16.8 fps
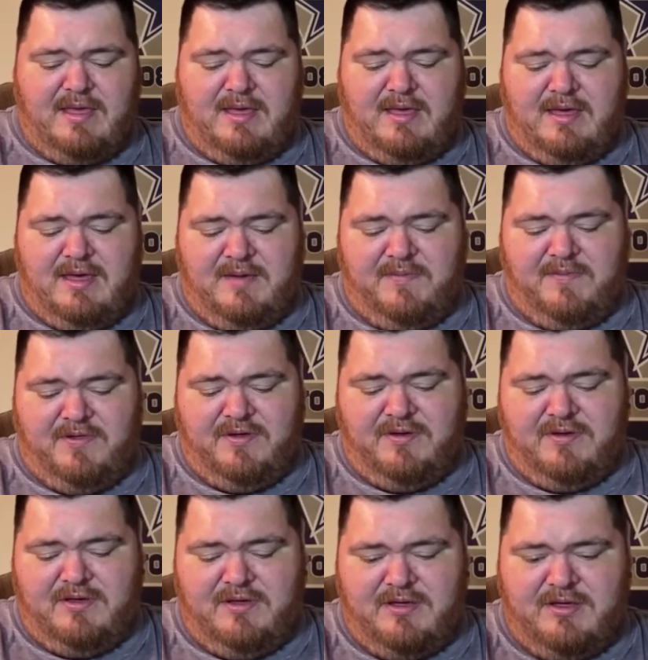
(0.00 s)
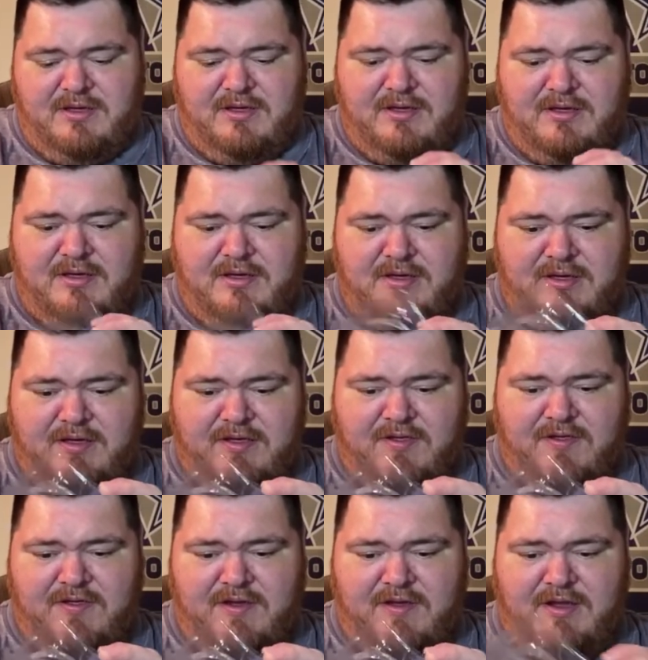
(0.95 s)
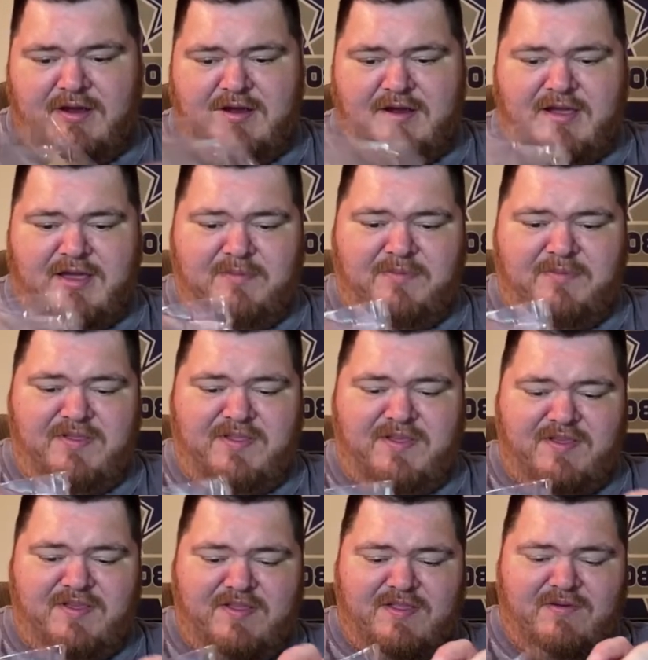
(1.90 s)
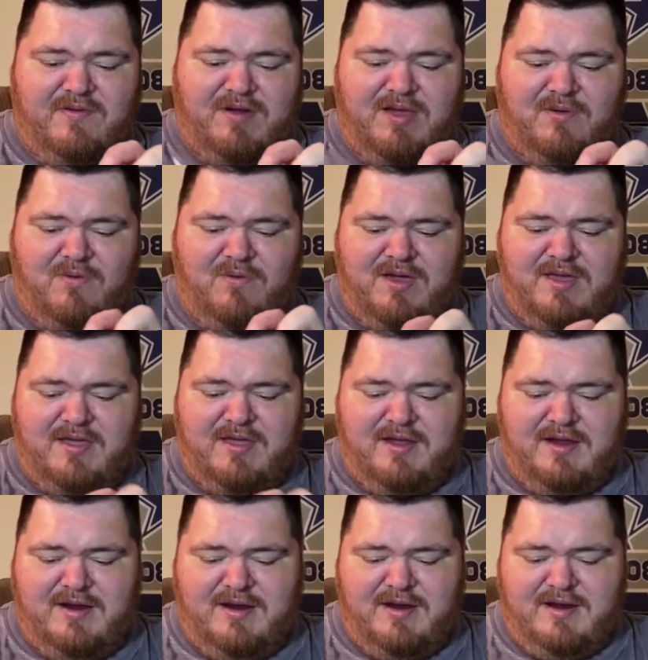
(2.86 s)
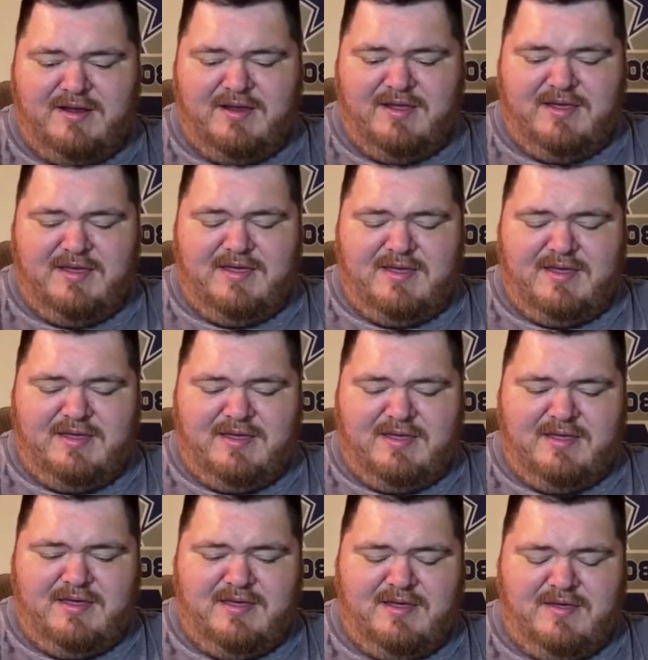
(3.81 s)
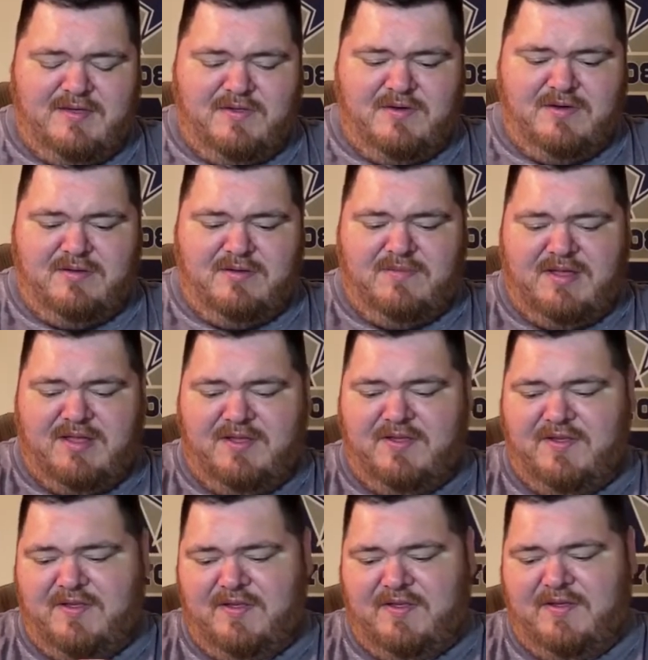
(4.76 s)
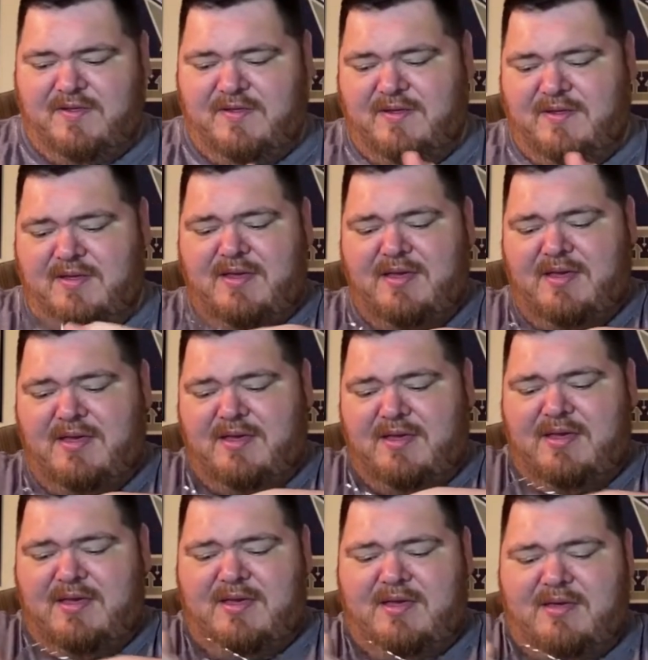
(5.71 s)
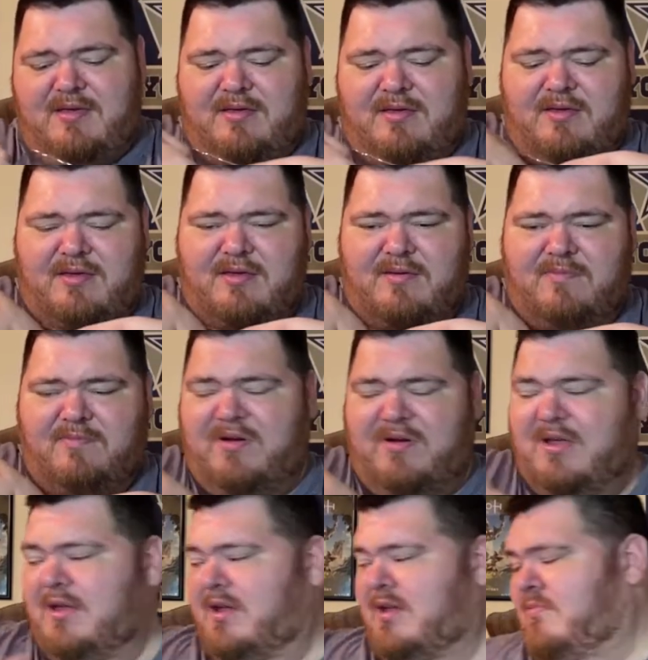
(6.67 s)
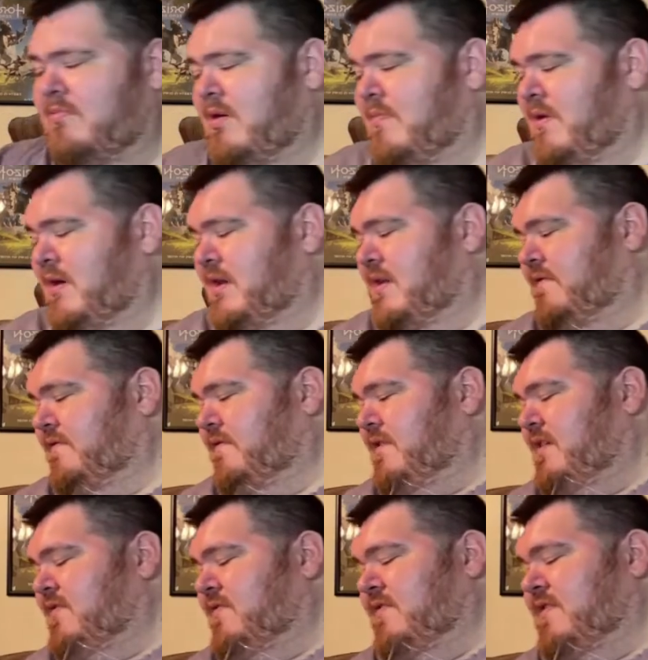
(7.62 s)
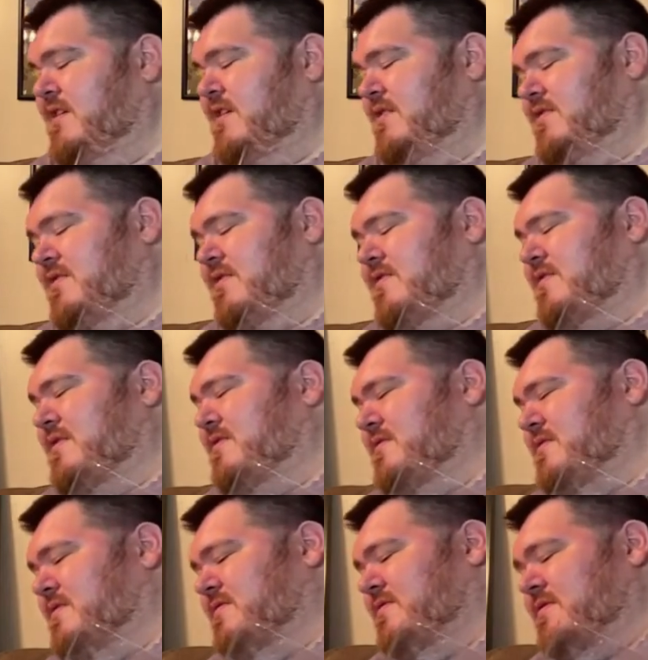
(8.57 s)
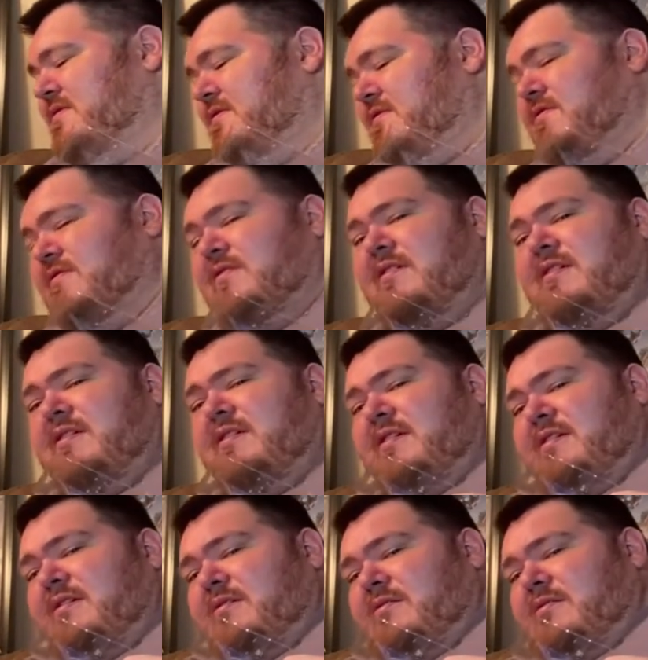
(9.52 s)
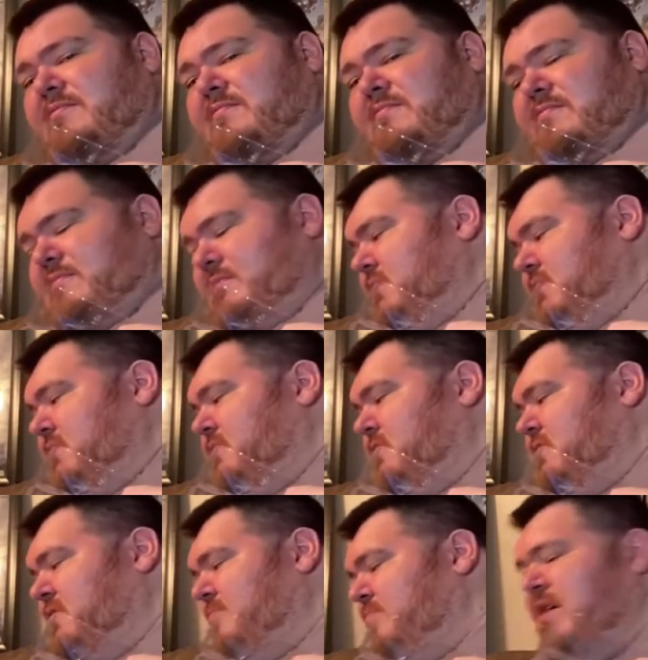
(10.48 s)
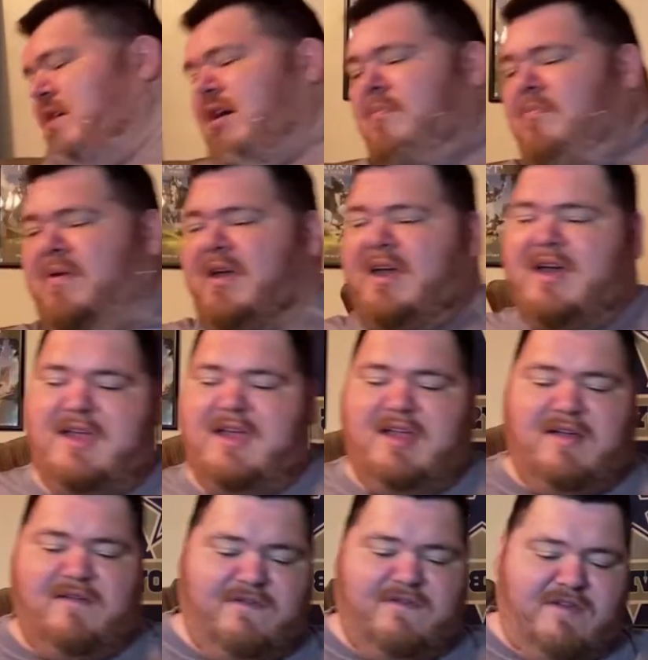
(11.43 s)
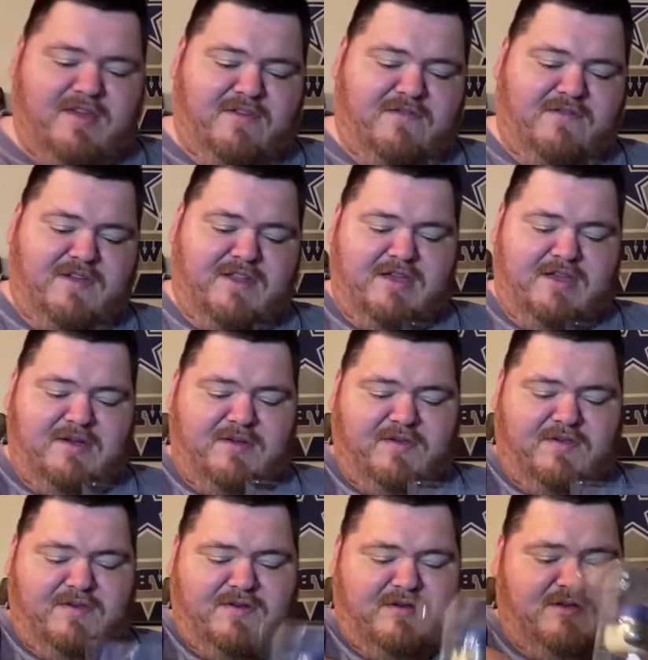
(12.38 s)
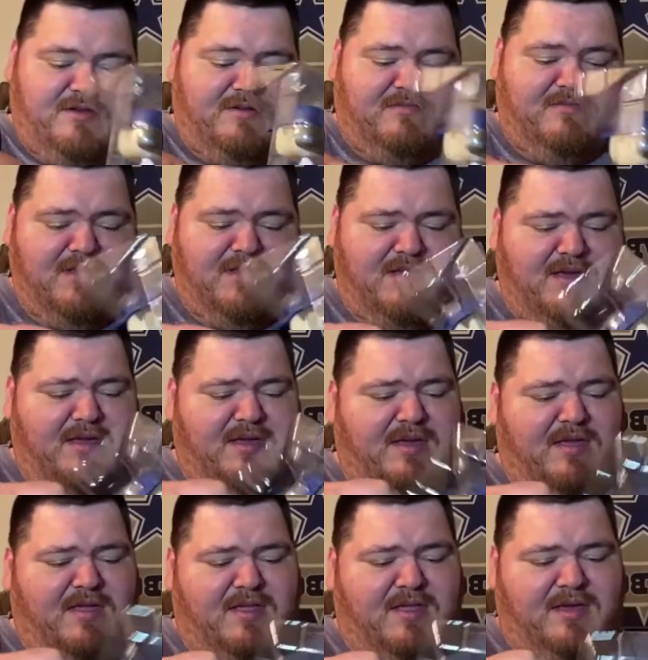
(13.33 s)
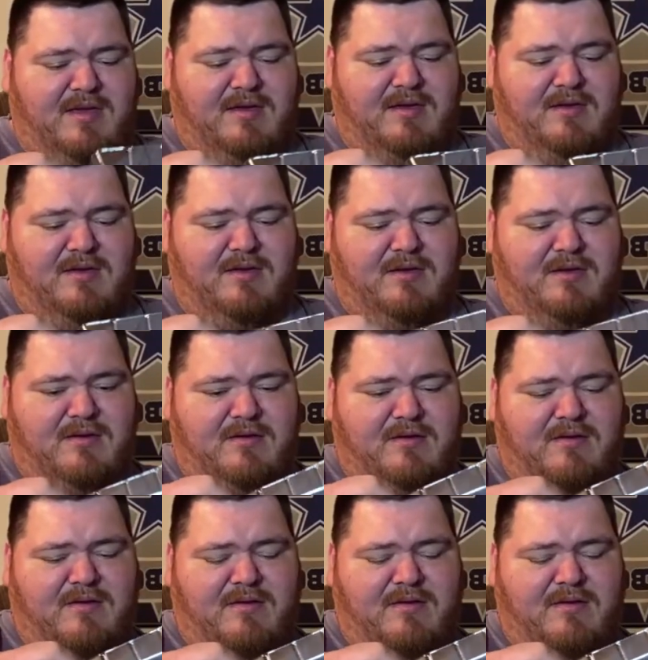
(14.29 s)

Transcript: yep, so uh, let's see here. Gotta put this in the right way here. So um, that's probably going to be about it for this video, since this is only pop I got here for this video, so um, the